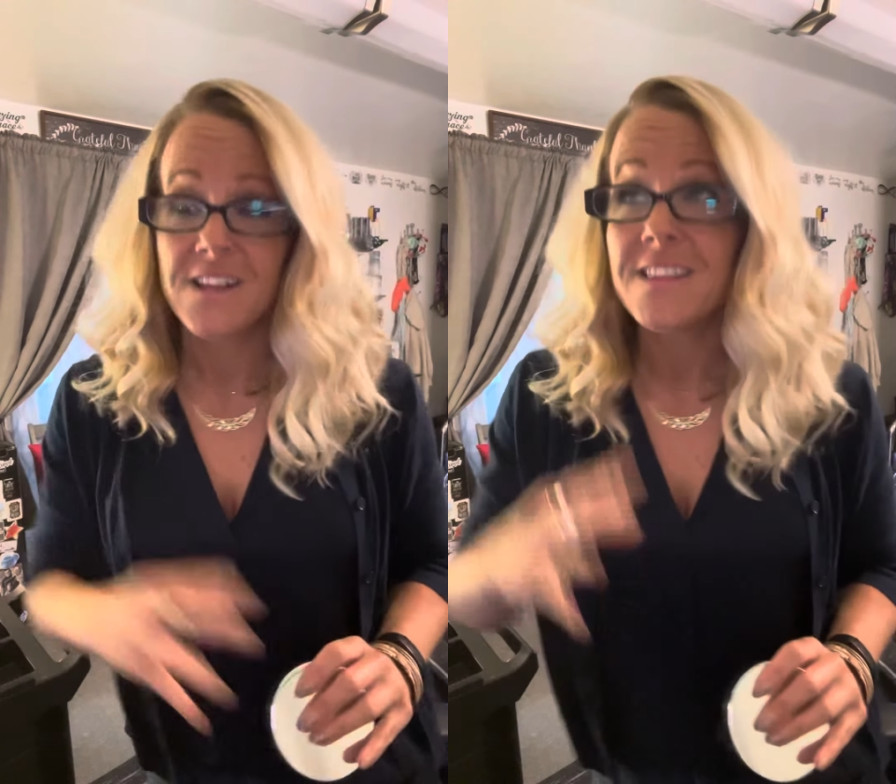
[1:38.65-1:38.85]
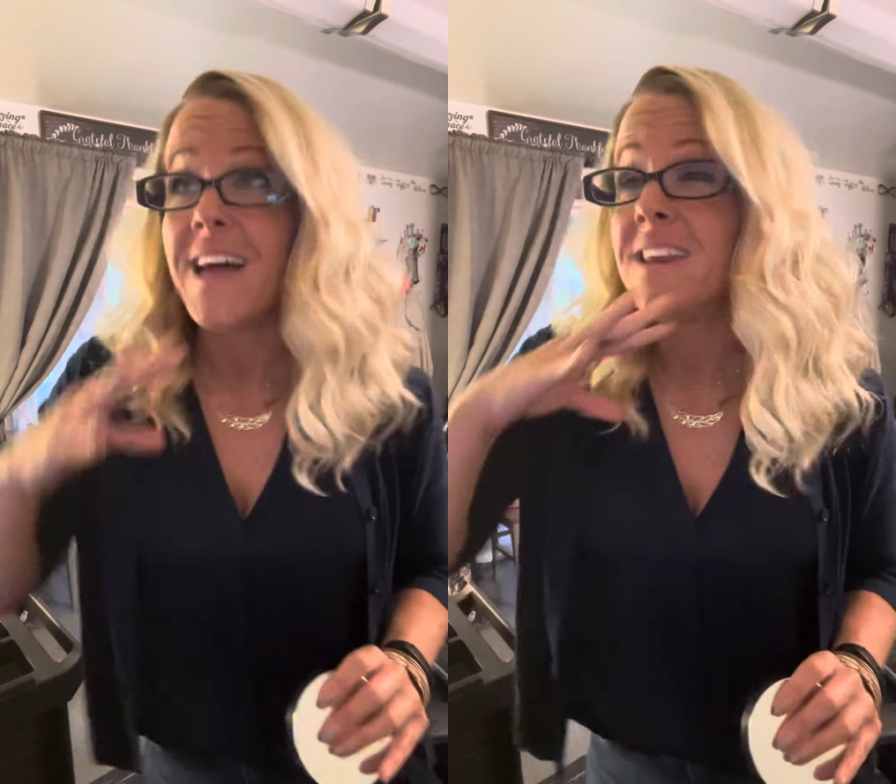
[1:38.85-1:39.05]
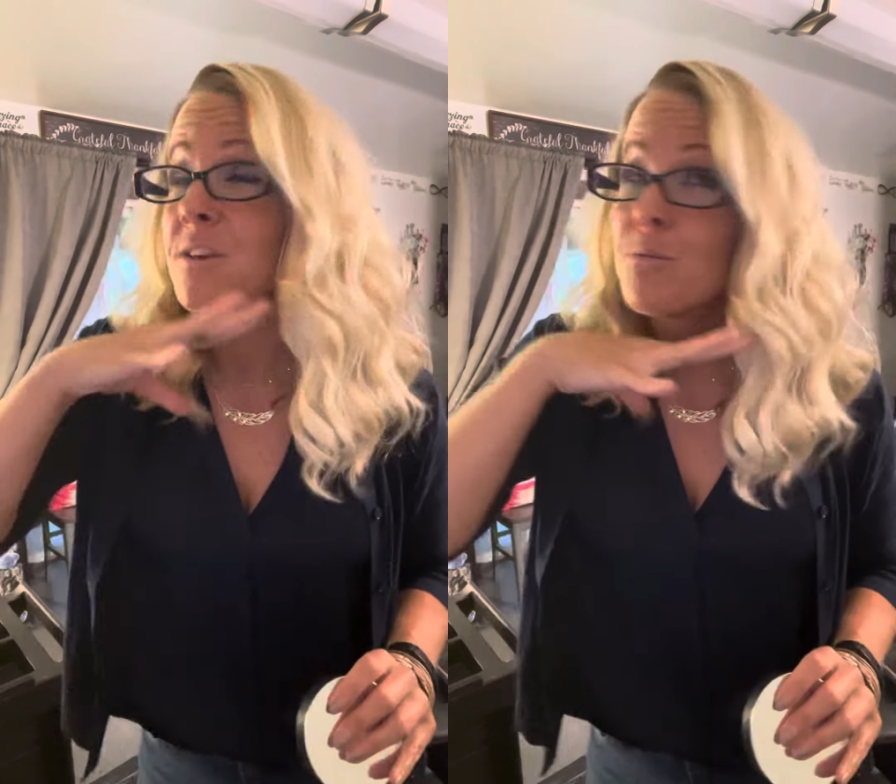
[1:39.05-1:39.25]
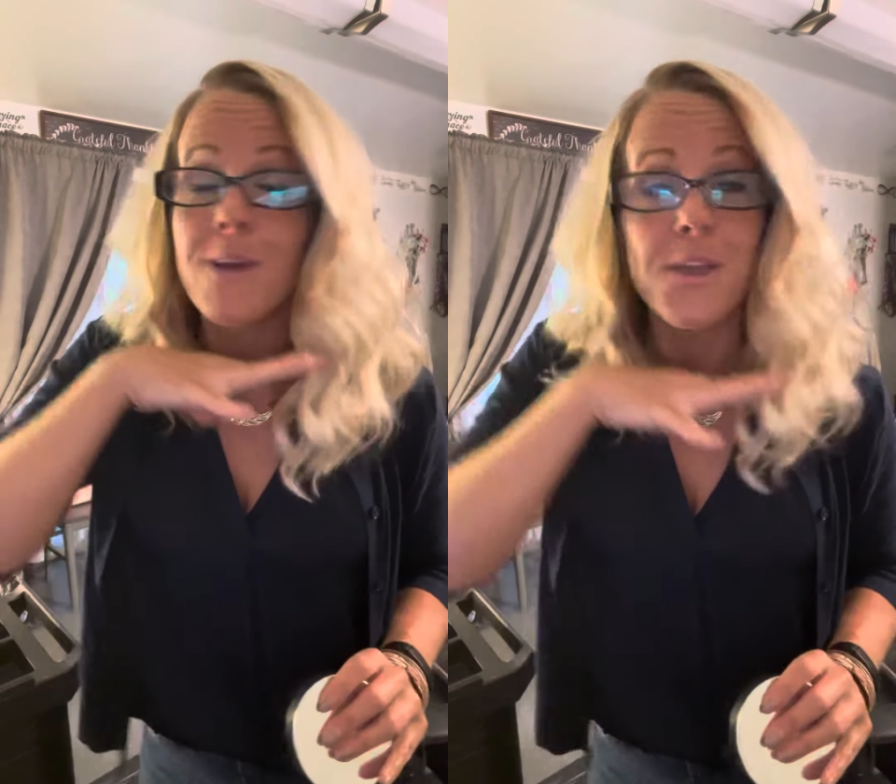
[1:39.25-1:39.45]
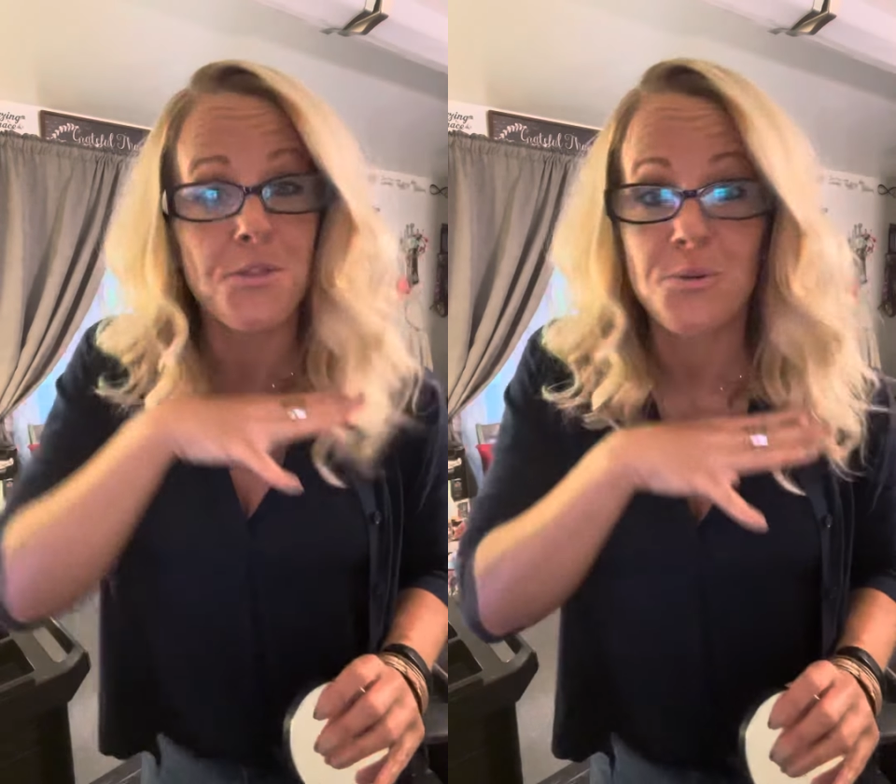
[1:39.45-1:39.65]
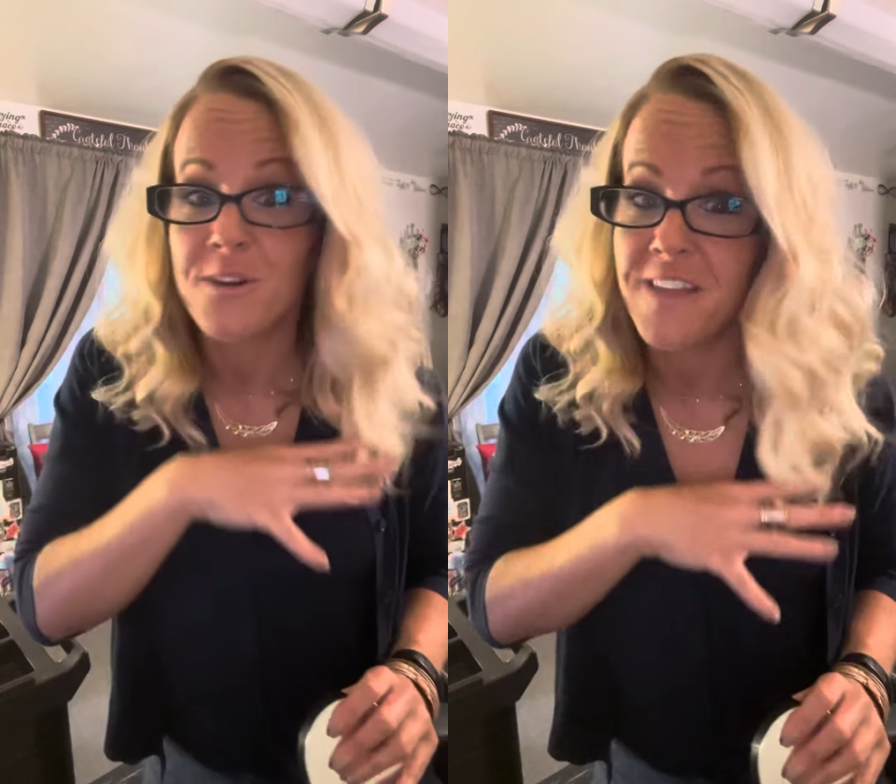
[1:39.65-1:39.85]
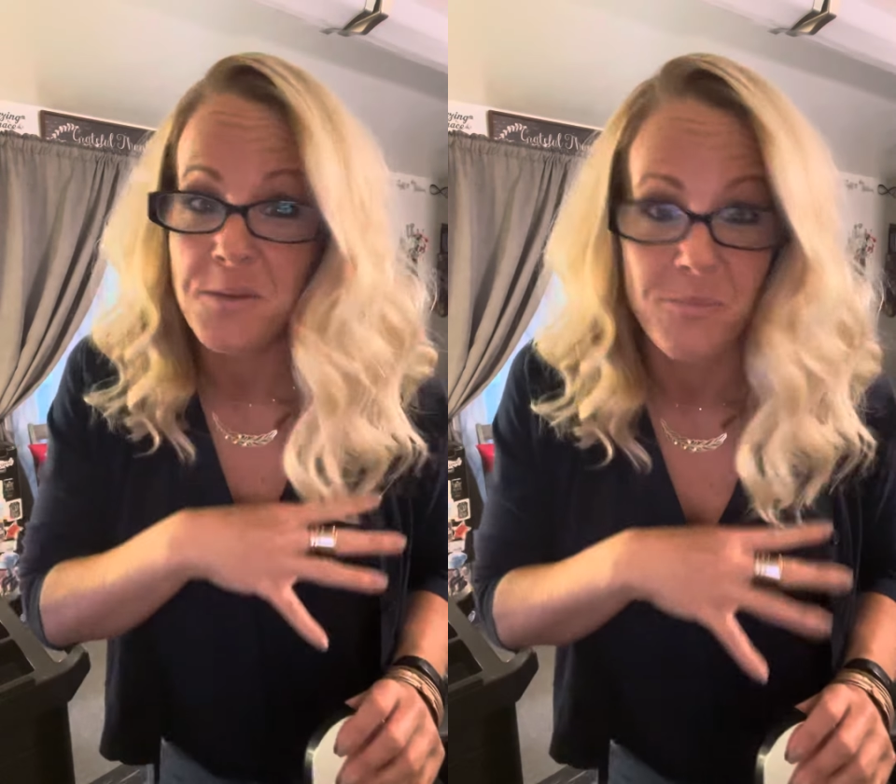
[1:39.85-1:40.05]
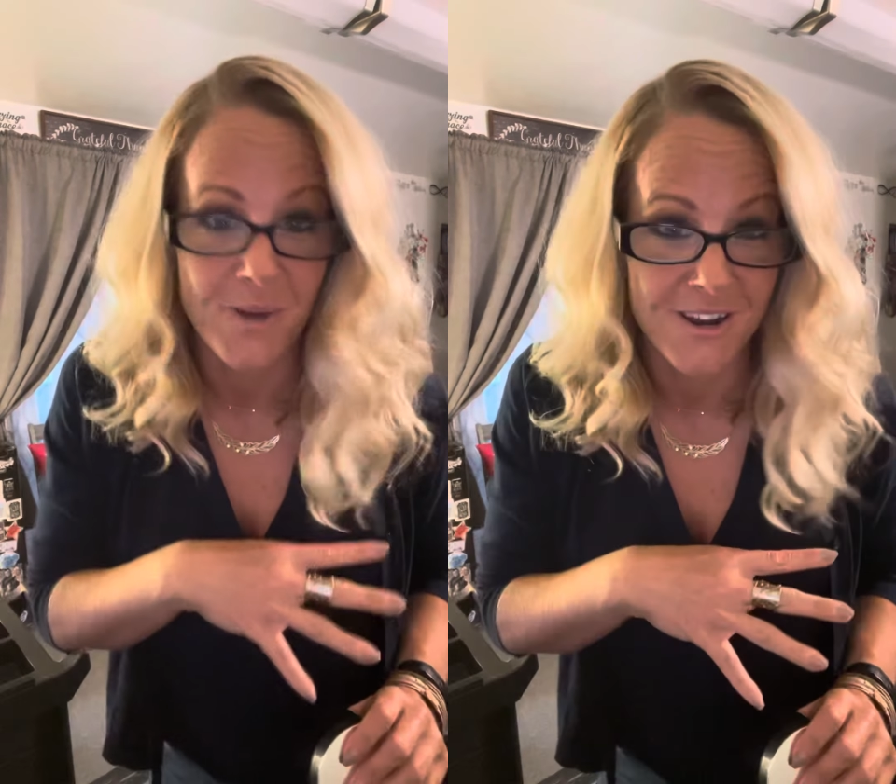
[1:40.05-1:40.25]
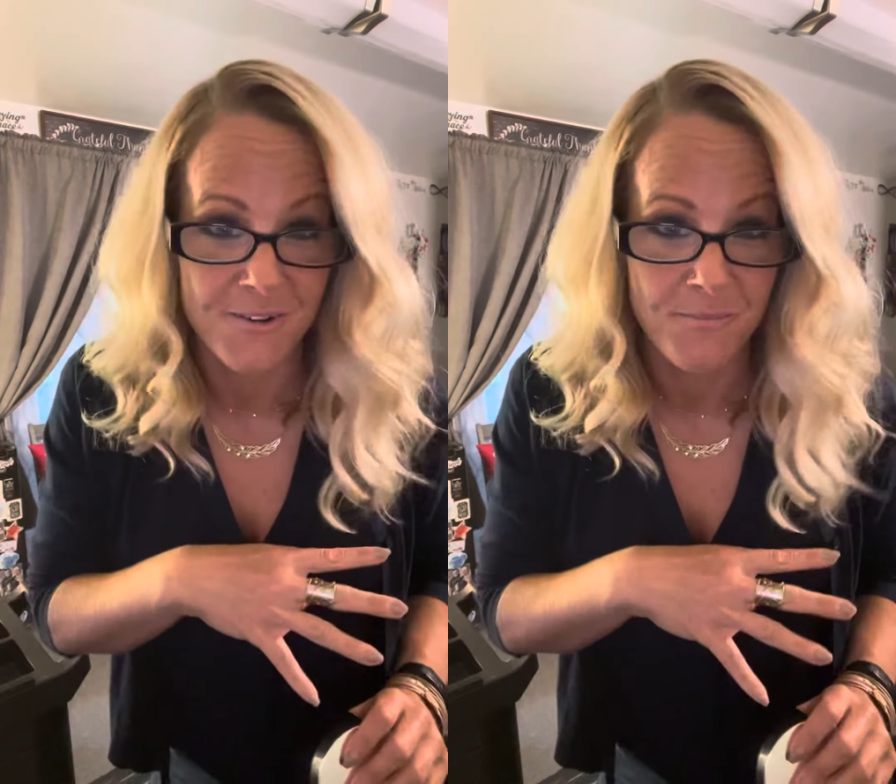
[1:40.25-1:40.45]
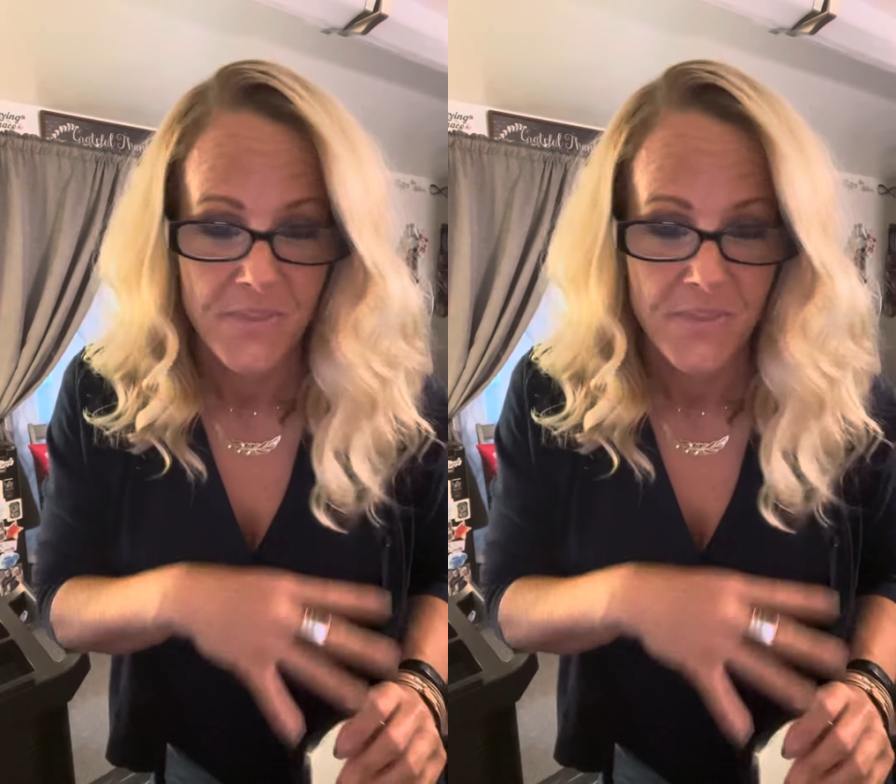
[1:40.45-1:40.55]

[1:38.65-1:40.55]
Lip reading: glided right through it like butter.